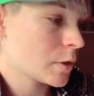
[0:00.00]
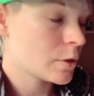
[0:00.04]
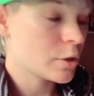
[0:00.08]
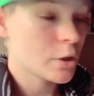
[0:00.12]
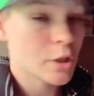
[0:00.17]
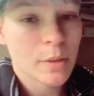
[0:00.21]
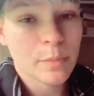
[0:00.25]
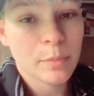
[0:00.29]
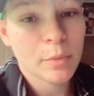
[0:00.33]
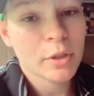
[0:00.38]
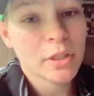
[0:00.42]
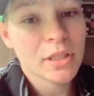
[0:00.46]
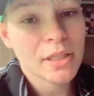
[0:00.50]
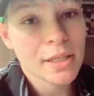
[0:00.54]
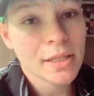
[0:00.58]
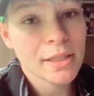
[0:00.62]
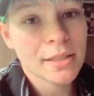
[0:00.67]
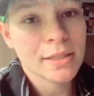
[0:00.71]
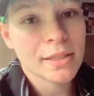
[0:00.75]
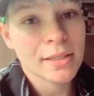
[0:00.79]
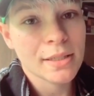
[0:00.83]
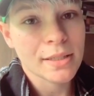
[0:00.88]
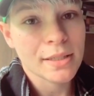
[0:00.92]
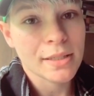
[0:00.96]
She
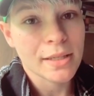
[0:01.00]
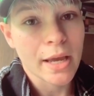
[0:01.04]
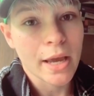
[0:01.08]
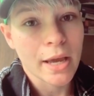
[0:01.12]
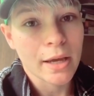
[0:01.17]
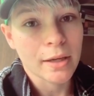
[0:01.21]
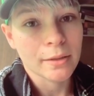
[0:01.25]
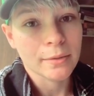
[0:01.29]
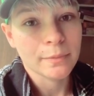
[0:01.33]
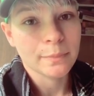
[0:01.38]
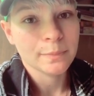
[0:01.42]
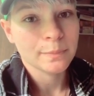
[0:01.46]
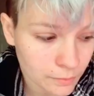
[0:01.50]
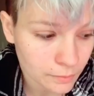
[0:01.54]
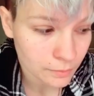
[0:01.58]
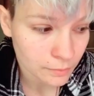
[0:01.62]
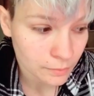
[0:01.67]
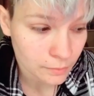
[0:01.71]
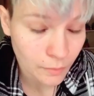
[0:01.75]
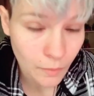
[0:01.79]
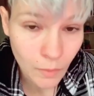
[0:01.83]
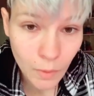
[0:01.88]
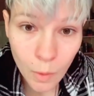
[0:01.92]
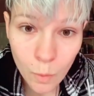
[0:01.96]
proceeds to say,
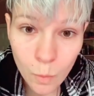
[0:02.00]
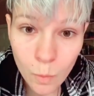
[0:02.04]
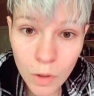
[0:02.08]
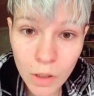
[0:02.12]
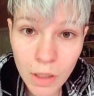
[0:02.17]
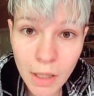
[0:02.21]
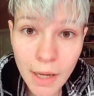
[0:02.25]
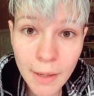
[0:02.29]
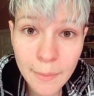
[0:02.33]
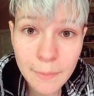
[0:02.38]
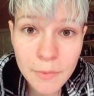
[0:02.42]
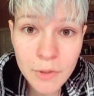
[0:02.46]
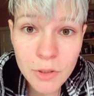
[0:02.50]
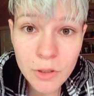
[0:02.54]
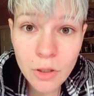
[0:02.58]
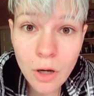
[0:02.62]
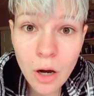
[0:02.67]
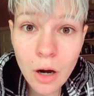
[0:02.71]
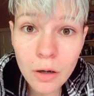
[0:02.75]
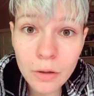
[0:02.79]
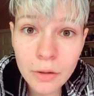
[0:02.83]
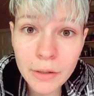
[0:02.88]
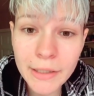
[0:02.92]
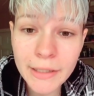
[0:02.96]
Well, I'm
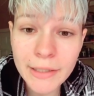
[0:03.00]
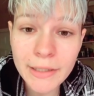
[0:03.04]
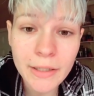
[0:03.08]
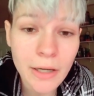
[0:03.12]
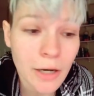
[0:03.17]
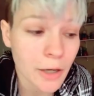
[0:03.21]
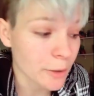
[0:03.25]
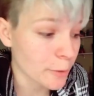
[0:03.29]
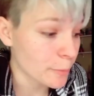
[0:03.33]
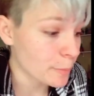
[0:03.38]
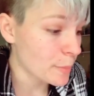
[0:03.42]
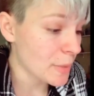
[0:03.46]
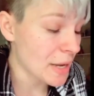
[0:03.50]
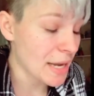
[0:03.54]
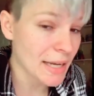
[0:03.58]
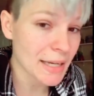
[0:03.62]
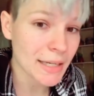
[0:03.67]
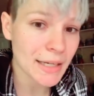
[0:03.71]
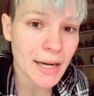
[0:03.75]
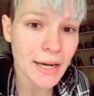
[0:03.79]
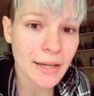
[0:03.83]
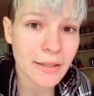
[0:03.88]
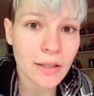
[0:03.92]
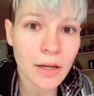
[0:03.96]
sorry, young
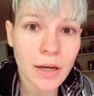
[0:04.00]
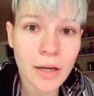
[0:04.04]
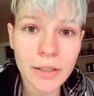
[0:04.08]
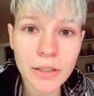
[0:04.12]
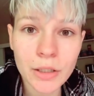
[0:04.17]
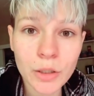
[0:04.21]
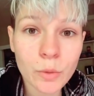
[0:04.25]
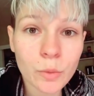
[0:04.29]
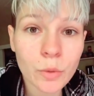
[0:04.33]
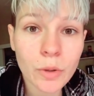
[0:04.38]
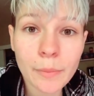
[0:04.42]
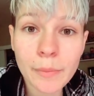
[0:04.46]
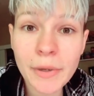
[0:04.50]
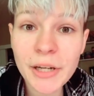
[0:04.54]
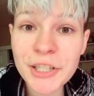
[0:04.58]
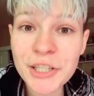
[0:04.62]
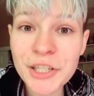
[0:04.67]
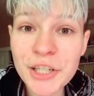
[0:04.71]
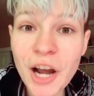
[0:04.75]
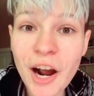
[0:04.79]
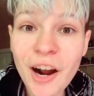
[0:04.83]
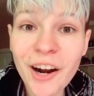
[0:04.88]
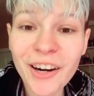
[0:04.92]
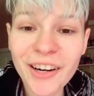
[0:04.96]
man. I thought you were
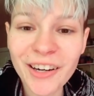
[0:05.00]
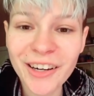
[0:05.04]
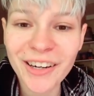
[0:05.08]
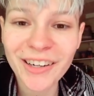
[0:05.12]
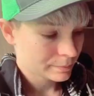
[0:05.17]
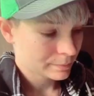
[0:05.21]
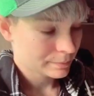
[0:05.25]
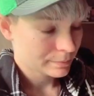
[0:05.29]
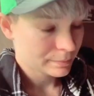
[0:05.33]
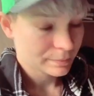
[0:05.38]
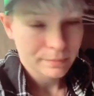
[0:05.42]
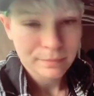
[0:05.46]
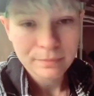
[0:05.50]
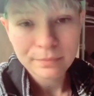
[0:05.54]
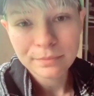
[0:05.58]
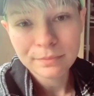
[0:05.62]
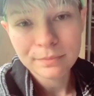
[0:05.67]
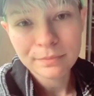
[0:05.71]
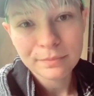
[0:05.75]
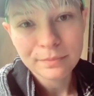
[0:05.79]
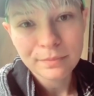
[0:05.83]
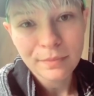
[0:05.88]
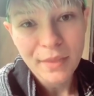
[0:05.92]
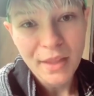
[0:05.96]
much younger.
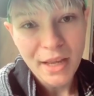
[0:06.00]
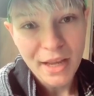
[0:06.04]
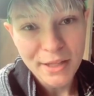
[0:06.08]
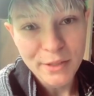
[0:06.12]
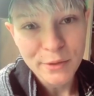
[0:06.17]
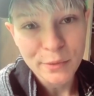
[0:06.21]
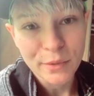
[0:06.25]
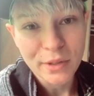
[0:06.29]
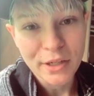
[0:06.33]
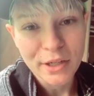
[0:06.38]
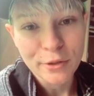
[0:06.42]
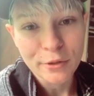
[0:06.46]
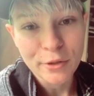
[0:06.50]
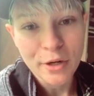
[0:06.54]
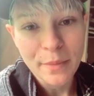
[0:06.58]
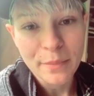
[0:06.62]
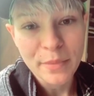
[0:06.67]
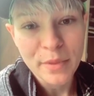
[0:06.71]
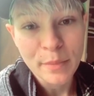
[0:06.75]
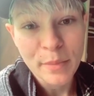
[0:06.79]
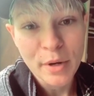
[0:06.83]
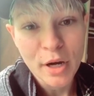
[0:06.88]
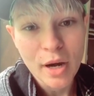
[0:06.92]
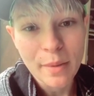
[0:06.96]
That's when I
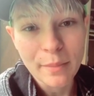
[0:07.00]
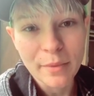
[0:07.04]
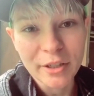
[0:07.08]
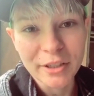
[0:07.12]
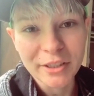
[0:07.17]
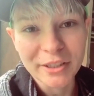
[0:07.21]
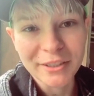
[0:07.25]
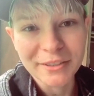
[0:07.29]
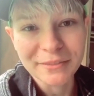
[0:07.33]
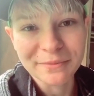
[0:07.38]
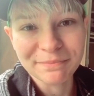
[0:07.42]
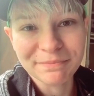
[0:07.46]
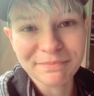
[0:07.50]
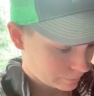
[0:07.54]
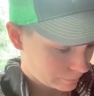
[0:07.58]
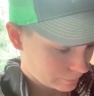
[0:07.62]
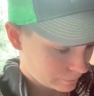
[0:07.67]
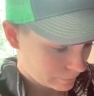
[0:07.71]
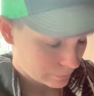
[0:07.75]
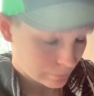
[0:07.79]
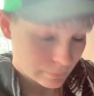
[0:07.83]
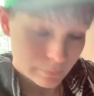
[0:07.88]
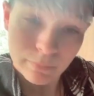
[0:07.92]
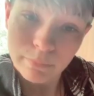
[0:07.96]
drop the bomb on her.
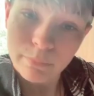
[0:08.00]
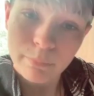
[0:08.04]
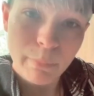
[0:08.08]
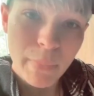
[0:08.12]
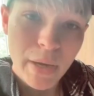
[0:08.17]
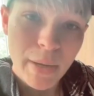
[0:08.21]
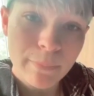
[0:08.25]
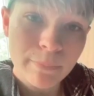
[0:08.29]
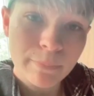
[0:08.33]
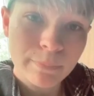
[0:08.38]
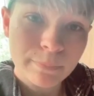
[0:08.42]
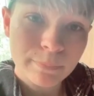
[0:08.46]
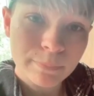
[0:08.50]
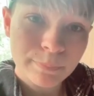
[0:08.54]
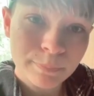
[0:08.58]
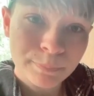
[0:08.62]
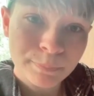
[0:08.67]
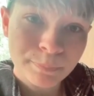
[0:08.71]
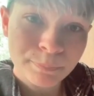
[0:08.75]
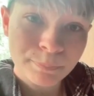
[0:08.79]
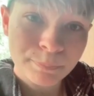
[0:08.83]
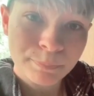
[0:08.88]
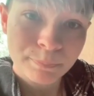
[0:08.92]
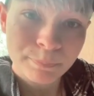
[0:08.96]
Ma'am,
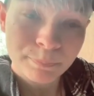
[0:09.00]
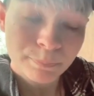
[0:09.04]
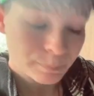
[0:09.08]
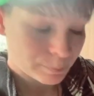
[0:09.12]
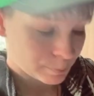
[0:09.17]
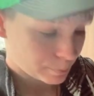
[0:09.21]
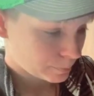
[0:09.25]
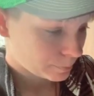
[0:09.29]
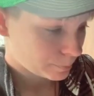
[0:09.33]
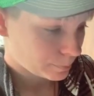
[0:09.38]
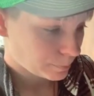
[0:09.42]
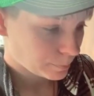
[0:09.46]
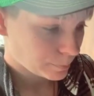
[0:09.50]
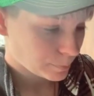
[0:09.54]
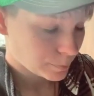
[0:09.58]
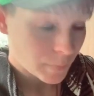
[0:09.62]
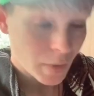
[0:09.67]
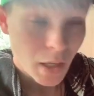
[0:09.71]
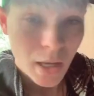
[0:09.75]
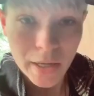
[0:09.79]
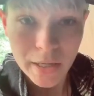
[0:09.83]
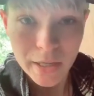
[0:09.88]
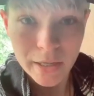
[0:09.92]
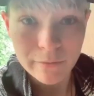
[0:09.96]

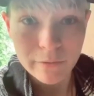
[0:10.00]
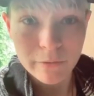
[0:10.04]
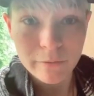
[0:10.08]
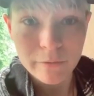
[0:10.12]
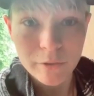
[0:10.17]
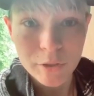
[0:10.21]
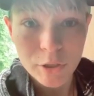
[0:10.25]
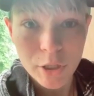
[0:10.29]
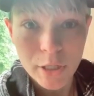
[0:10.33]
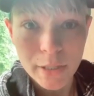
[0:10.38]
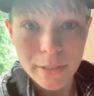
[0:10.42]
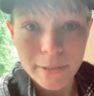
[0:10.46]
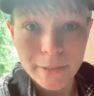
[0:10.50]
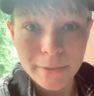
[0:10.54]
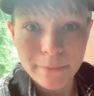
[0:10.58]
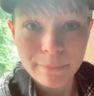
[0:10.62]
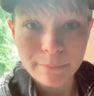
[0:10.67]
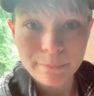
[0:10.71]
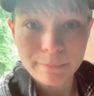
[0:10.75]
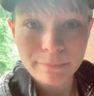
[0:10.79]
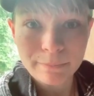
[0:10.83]
I have a vagina.